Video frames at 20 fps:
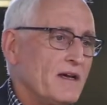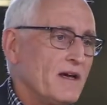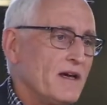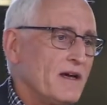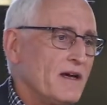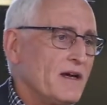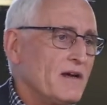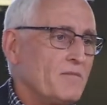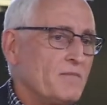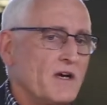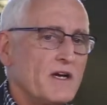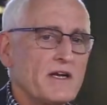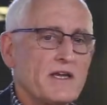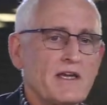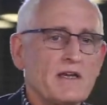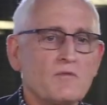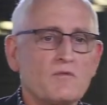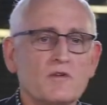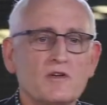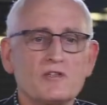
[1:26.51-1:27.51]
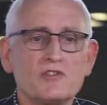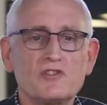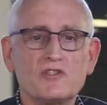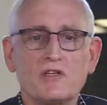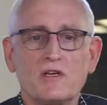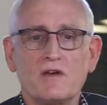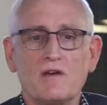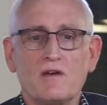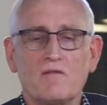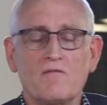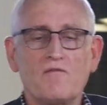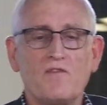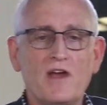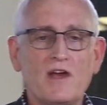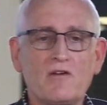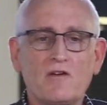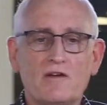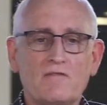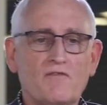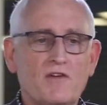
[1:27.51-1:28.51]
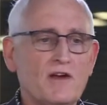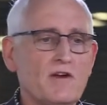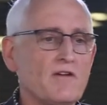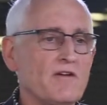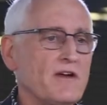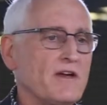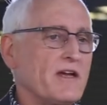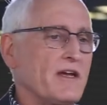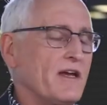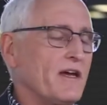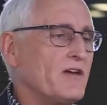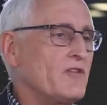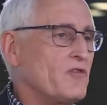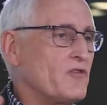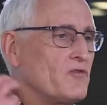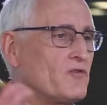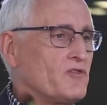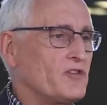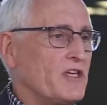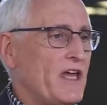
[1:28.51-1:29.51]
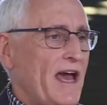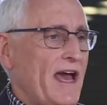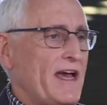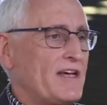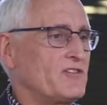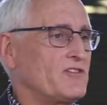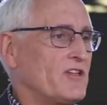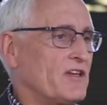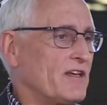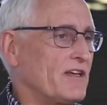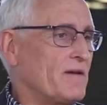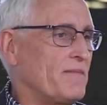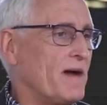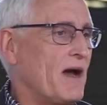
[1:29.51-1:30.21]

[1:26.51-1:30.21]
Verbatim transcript: Uh, a monkey was very, very enthusiastic